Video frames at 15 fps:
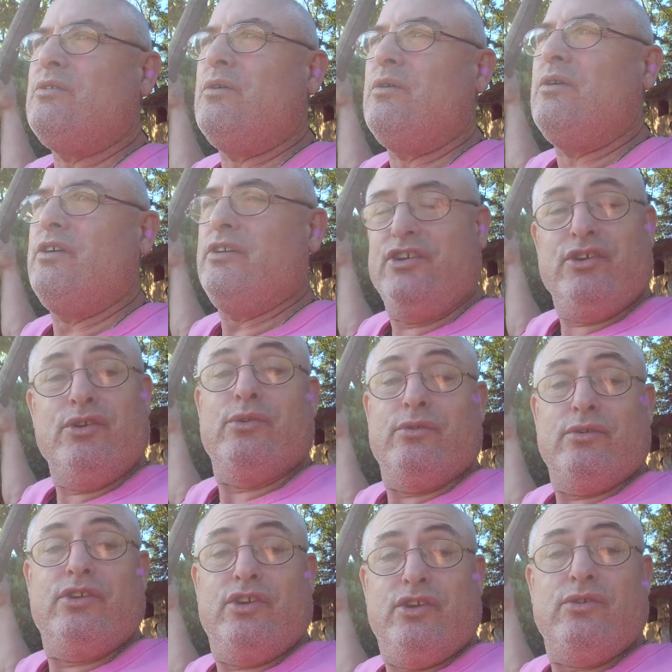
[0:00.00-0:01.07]
or
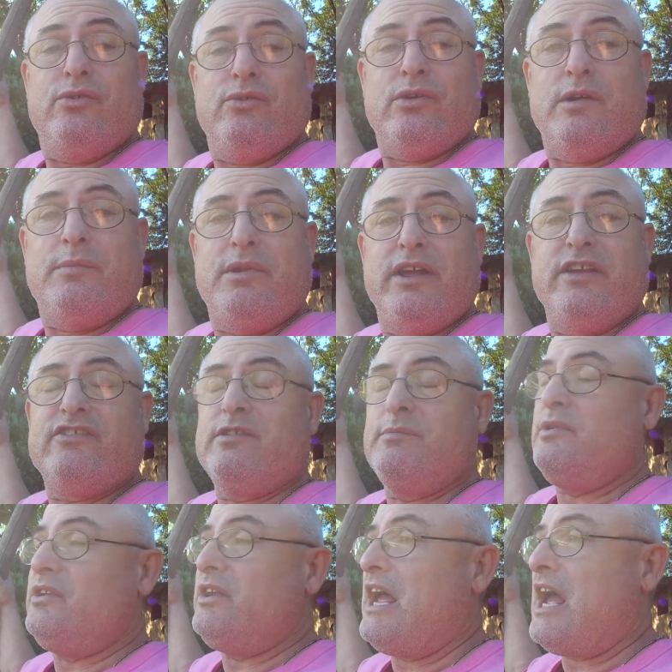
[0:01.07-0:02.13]
a place to
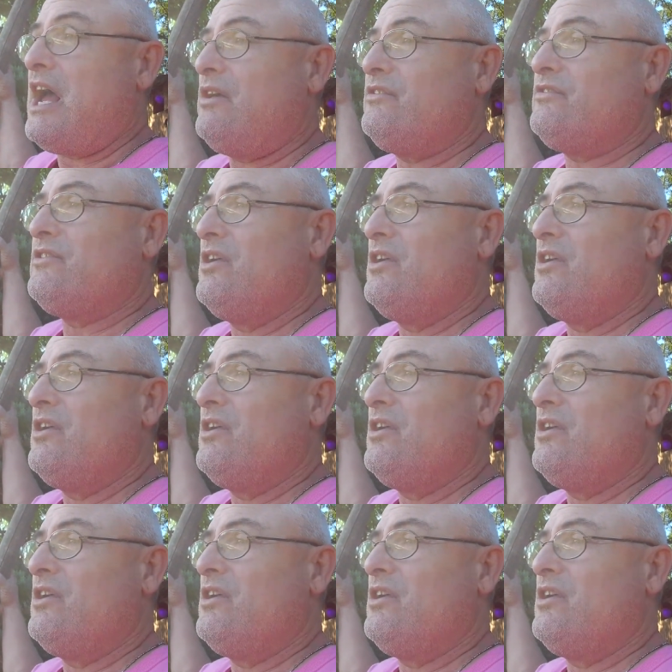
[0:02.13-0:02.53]
build a house,